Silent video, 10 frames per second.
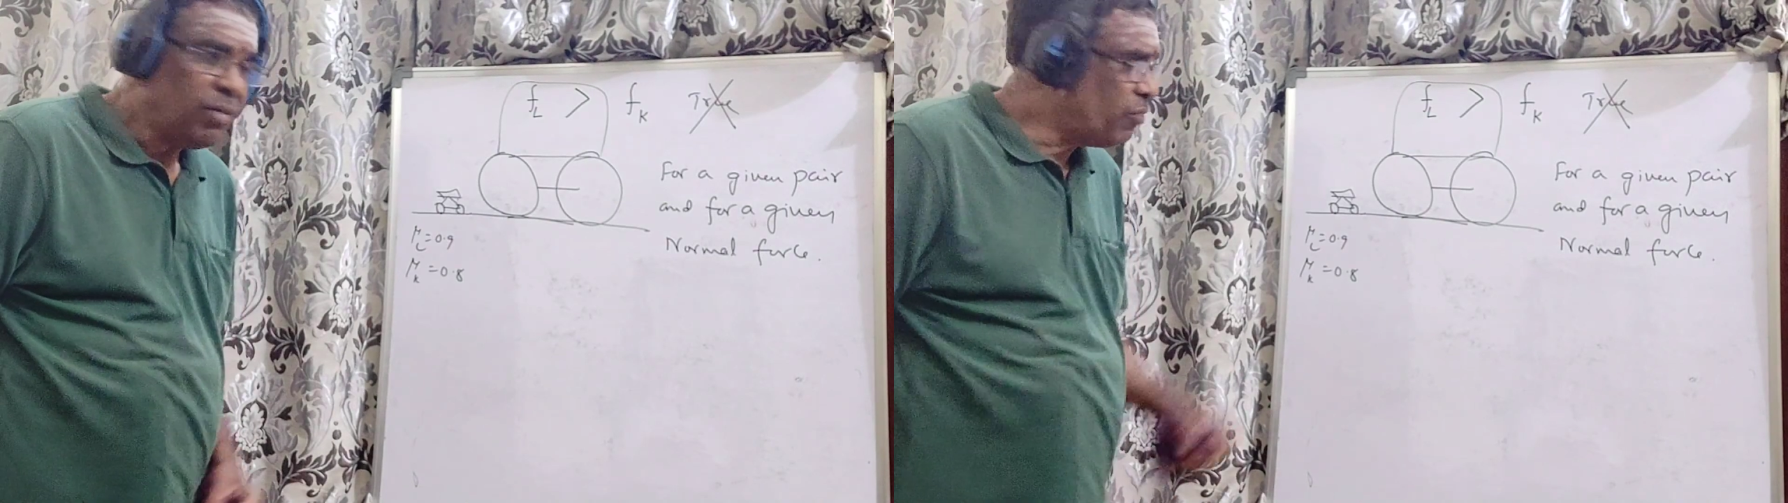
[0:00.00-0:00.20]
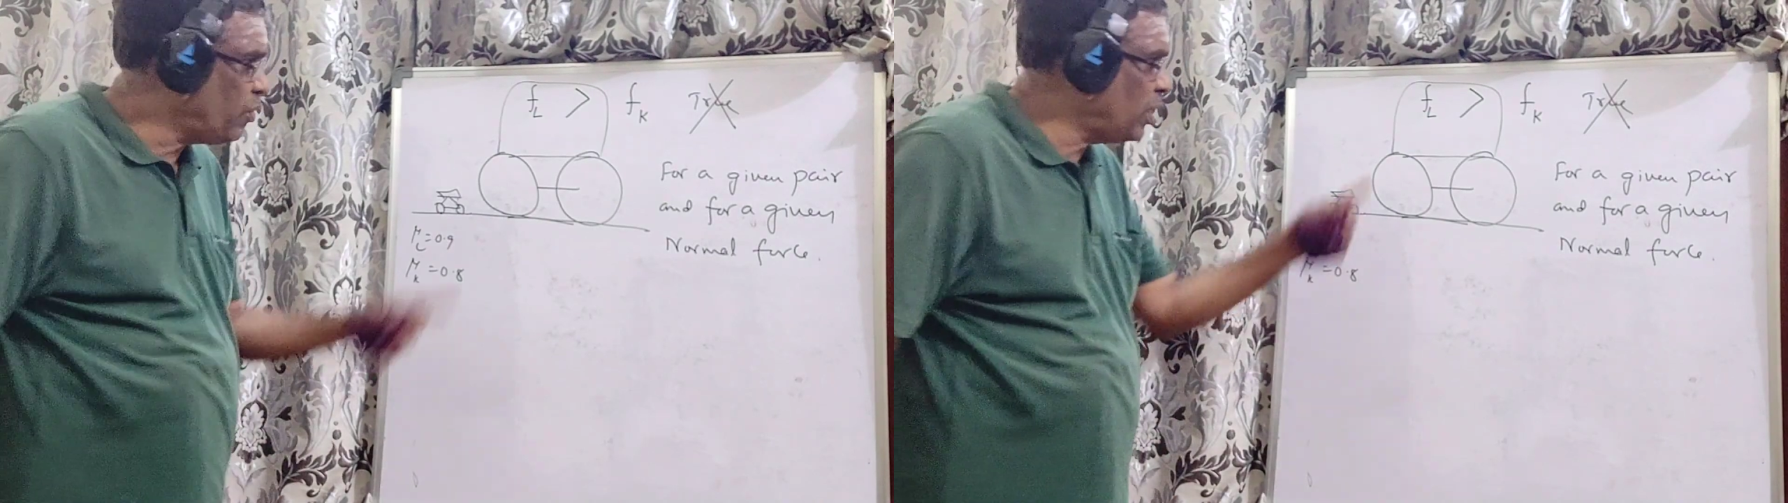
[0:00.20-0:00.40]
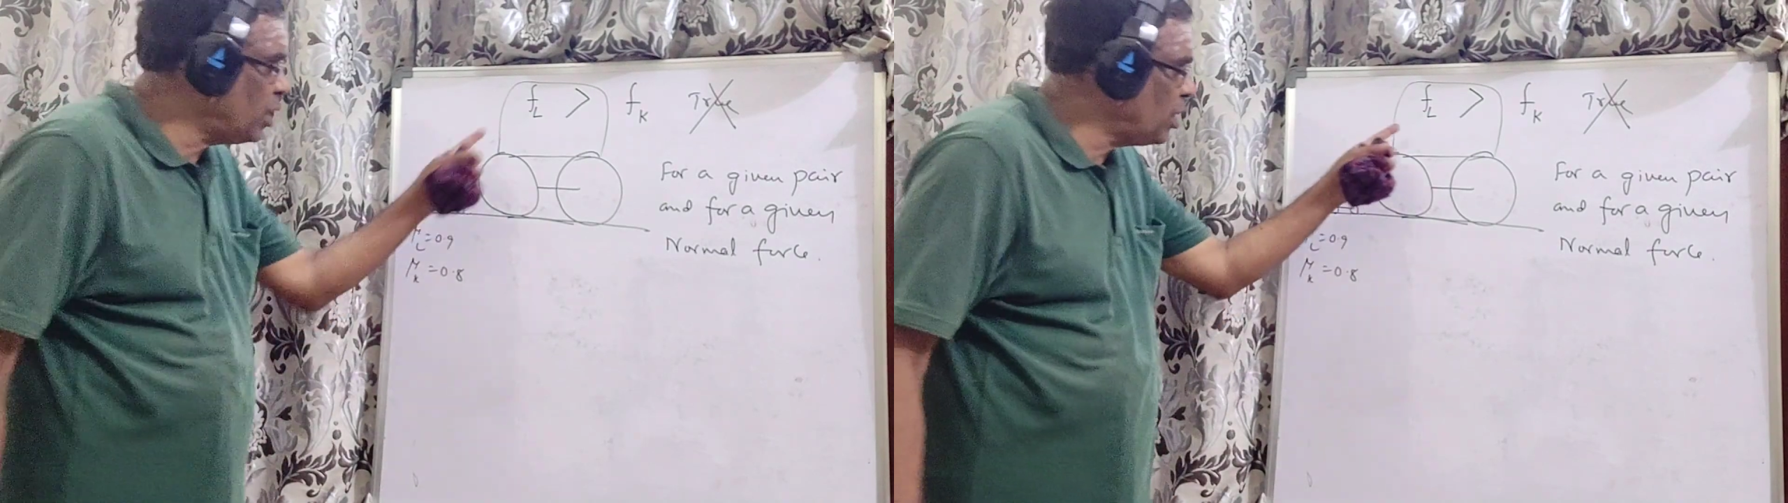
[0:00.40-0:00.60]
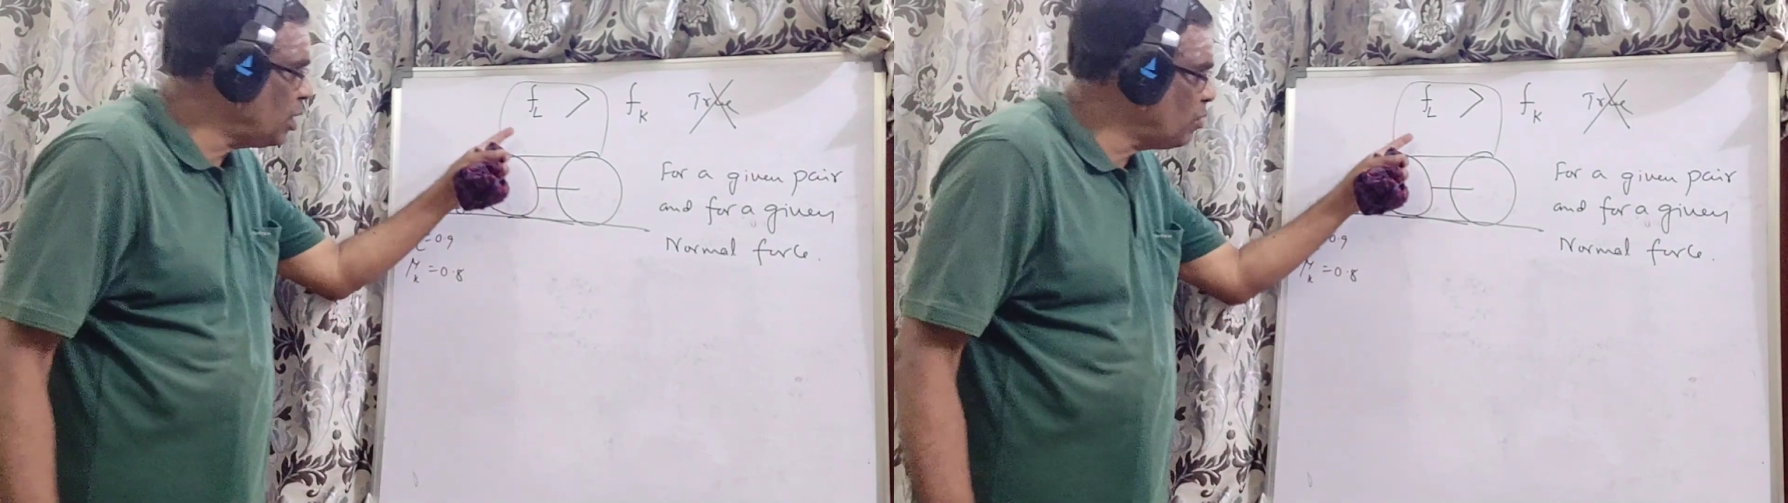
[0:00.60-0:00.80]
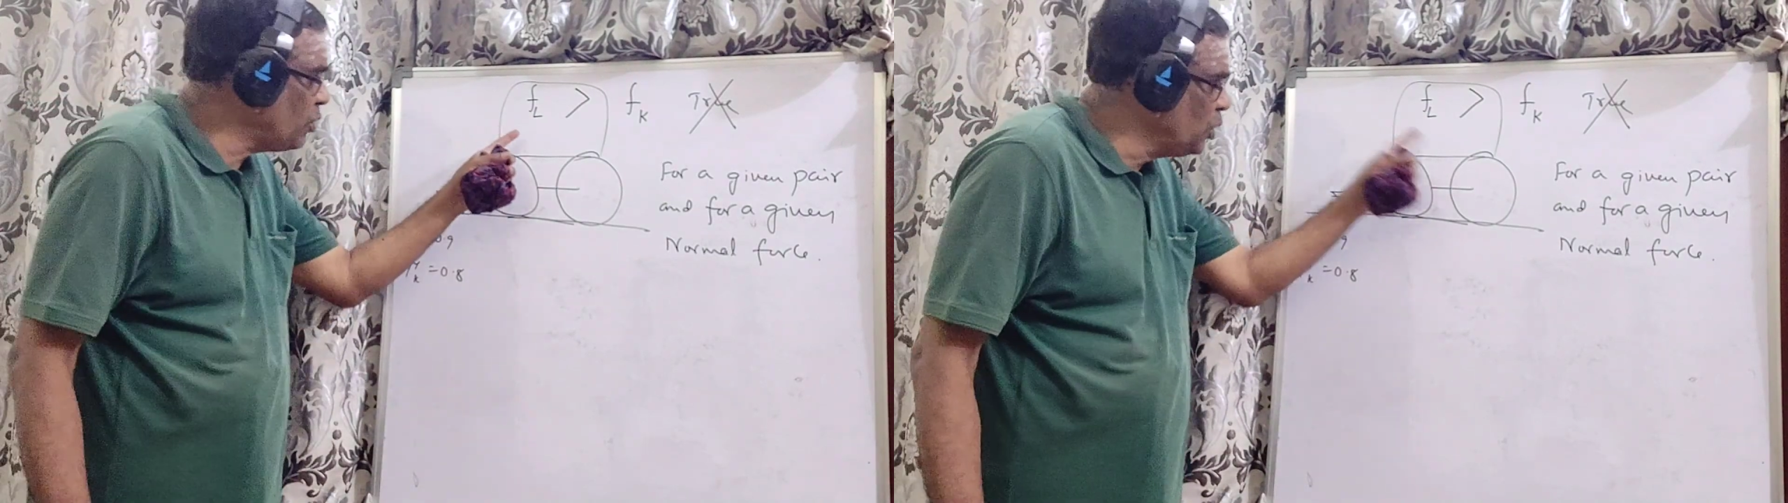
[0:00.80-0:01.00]
For
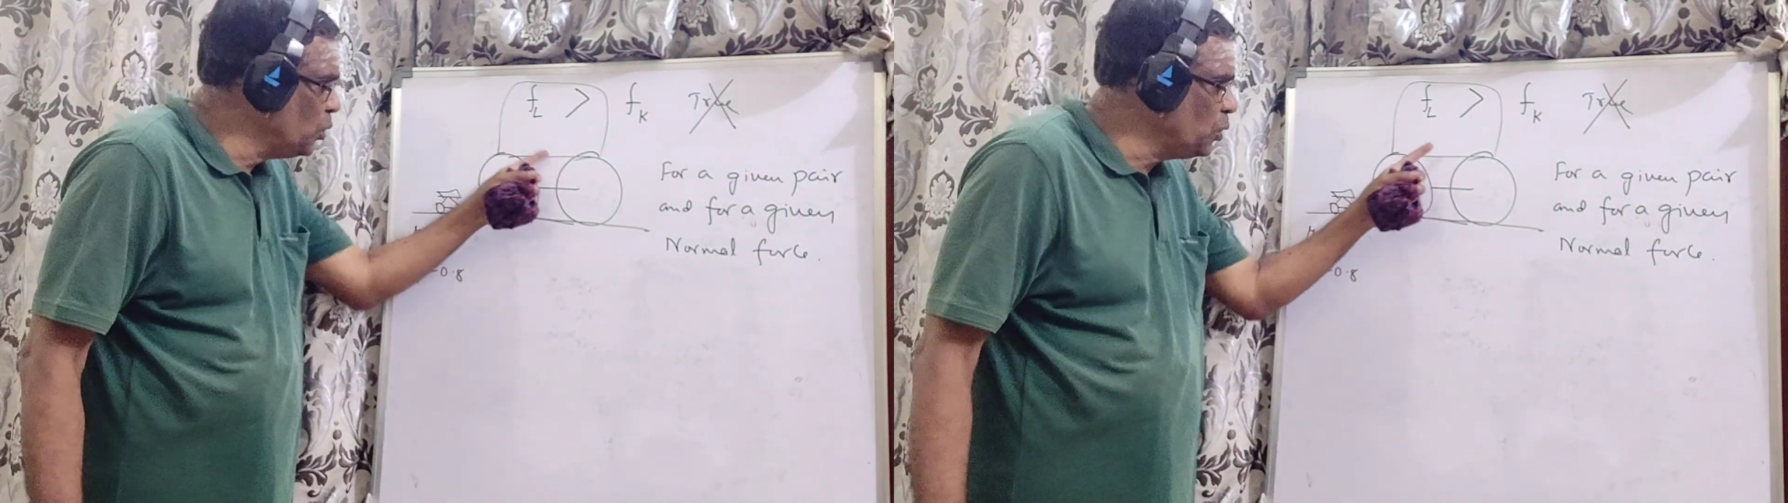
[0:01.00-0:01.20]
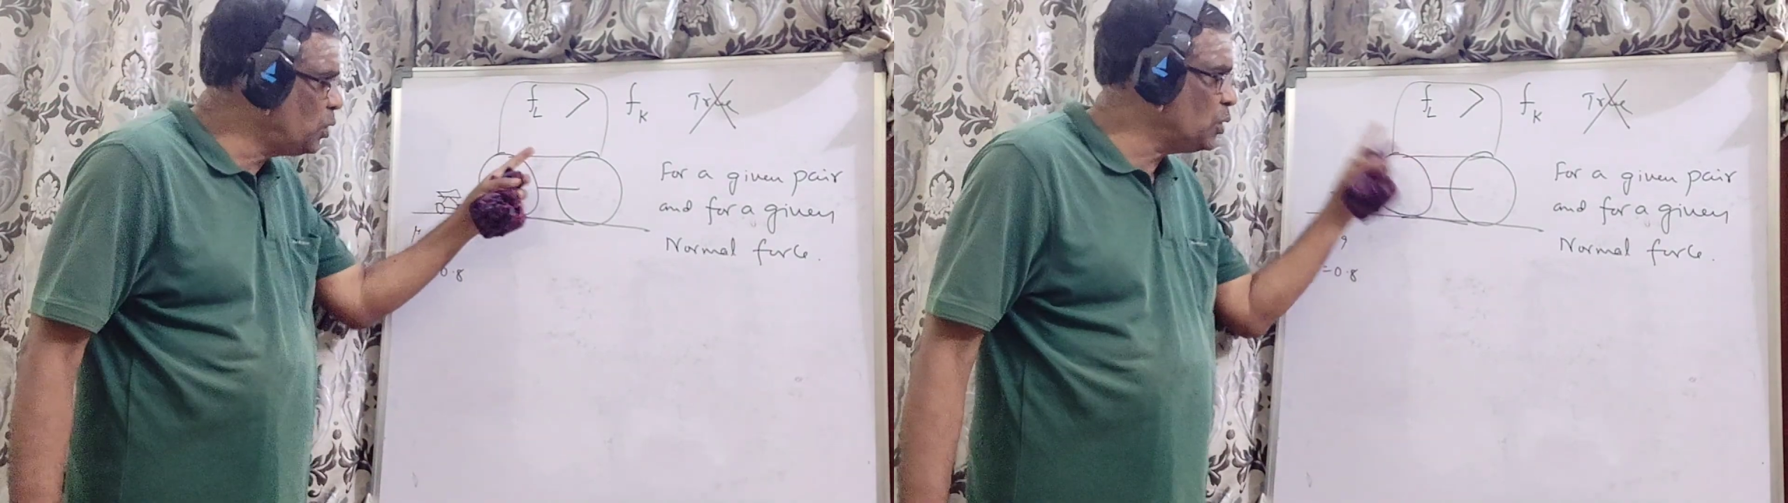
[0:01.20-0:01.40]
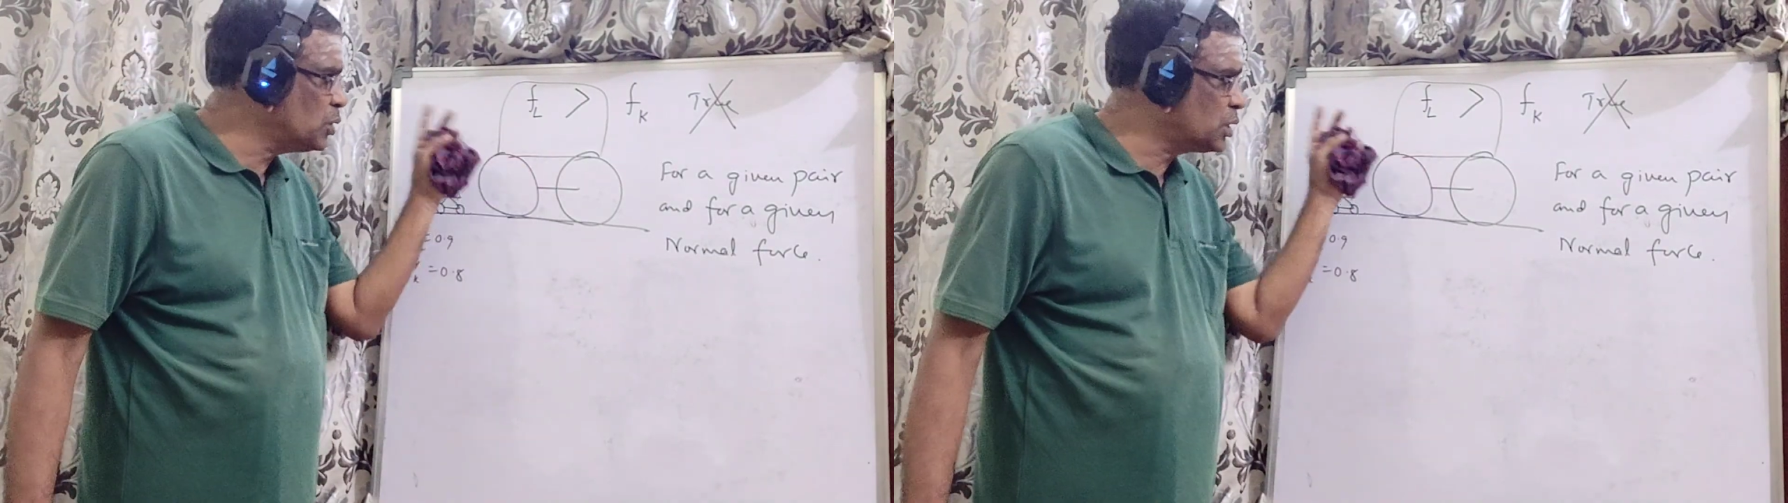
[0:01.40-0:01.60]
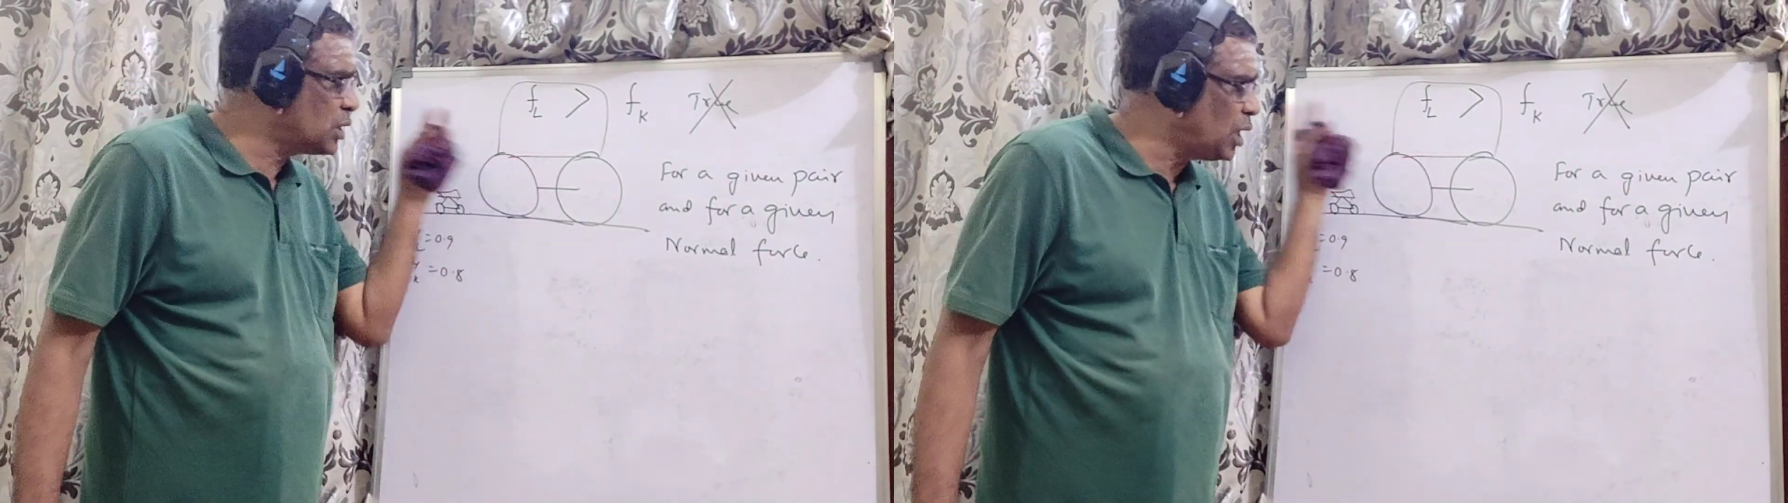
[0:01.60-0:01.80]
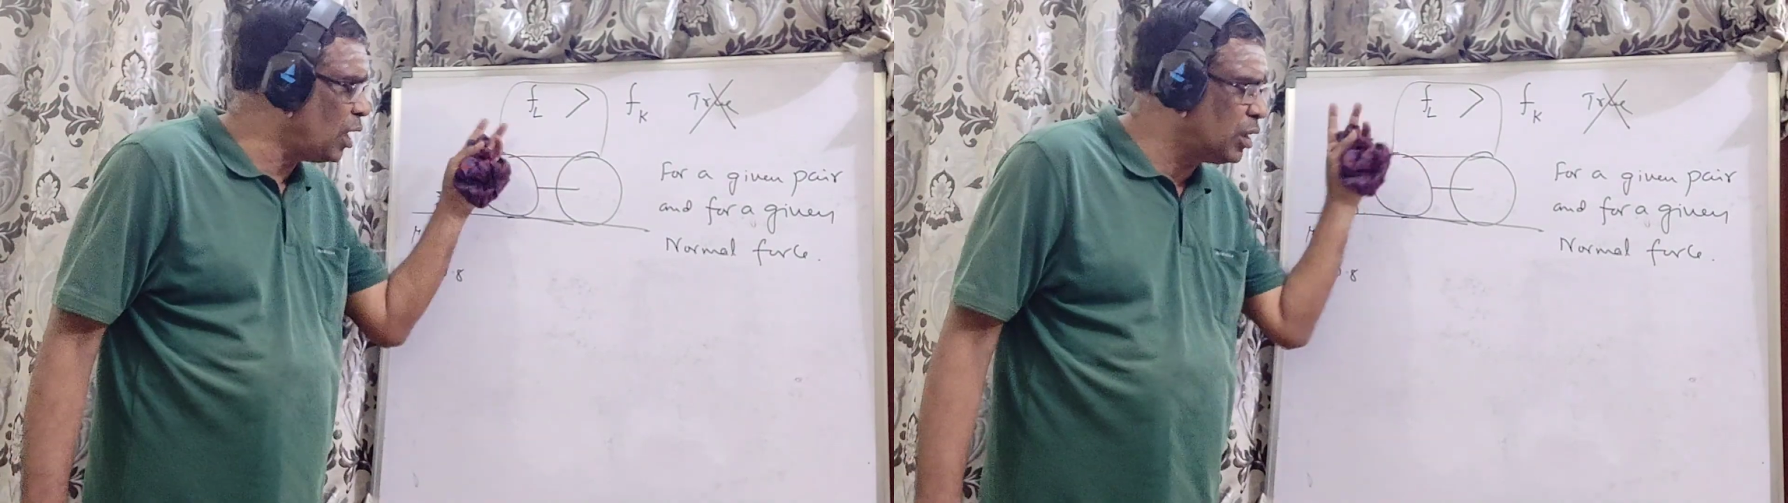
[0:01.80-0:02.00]
you to
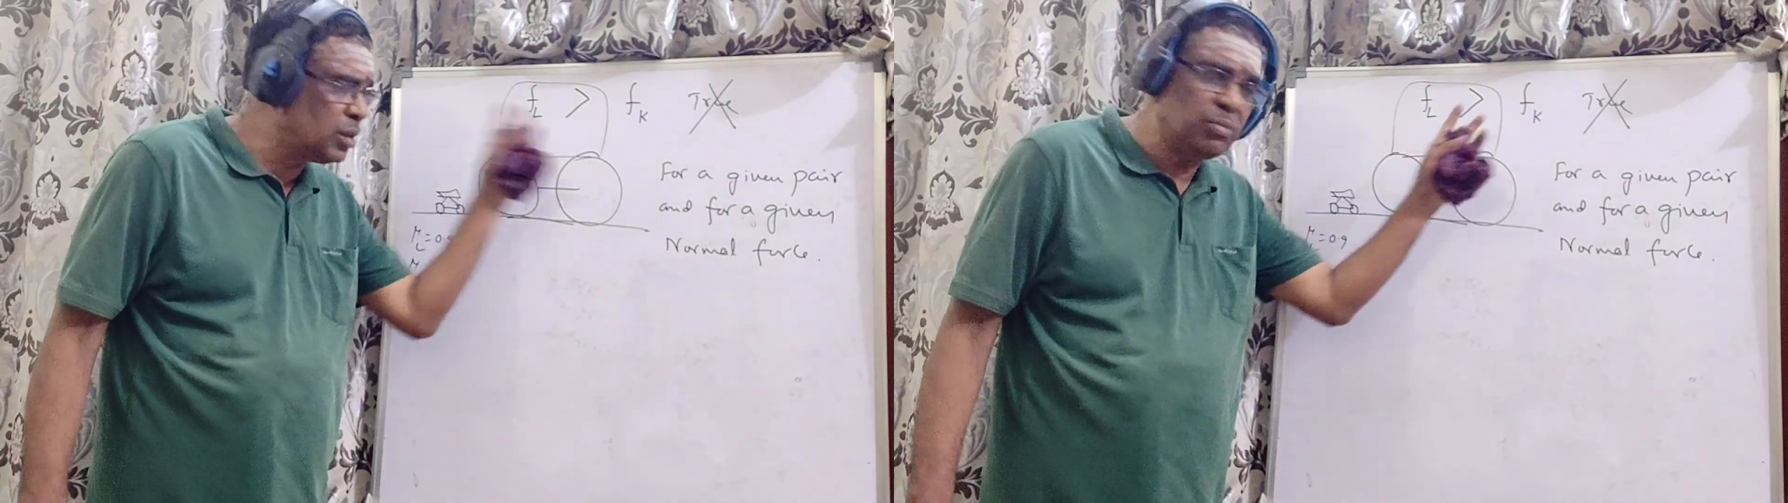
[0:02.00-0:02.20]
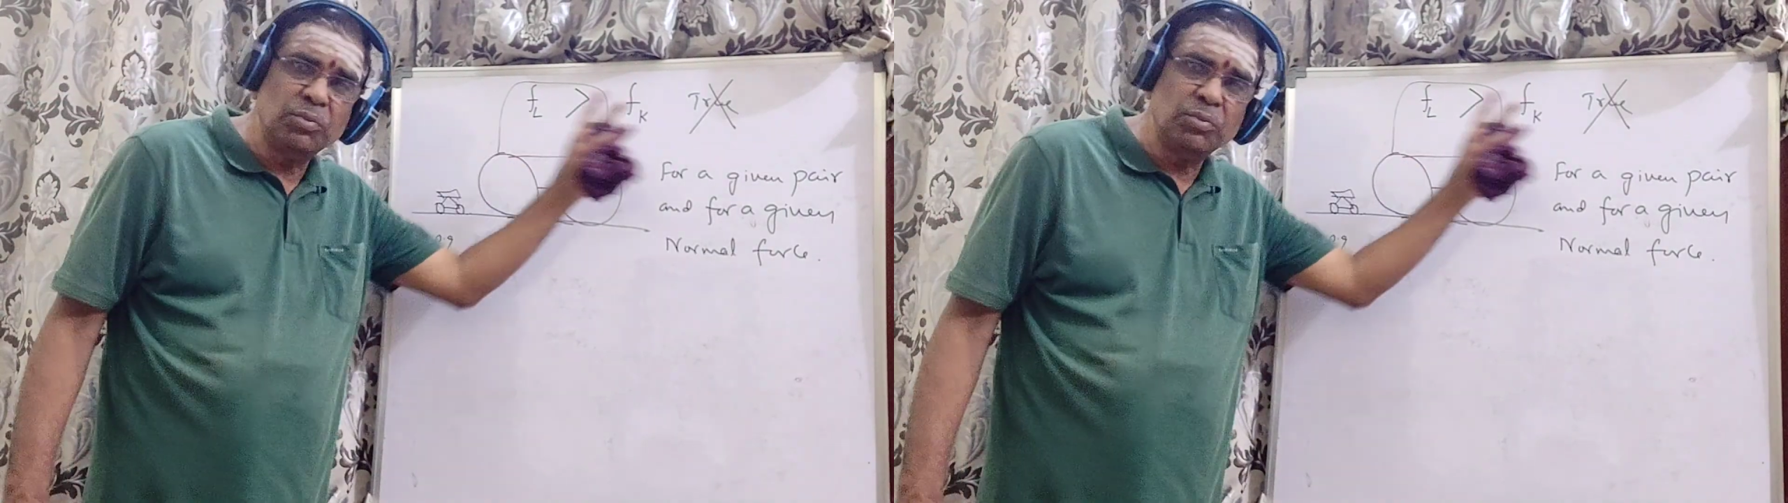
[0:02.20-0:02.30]
start